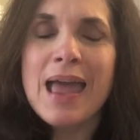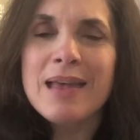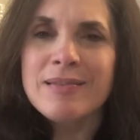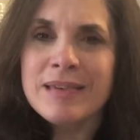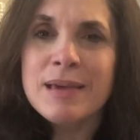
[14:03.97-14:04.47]

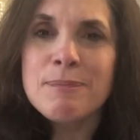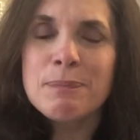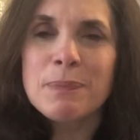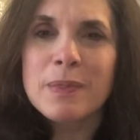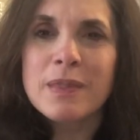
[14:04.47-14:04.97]
See,
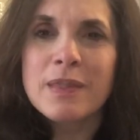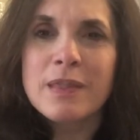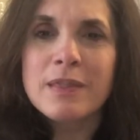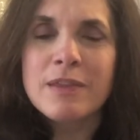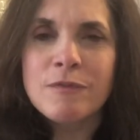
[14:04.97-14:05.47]

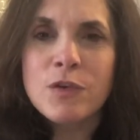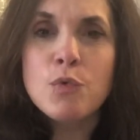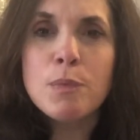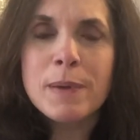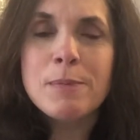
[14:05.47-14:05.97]
the
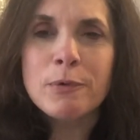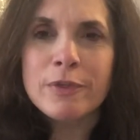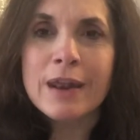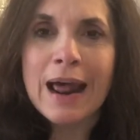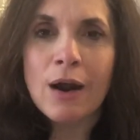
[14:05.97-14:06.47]
fewer people
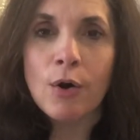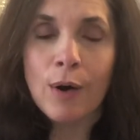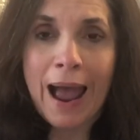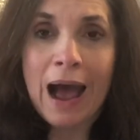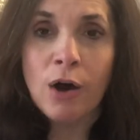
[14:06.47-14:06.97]
that are
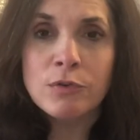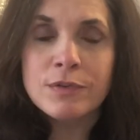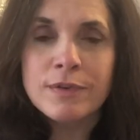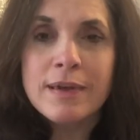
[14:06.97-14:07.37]
out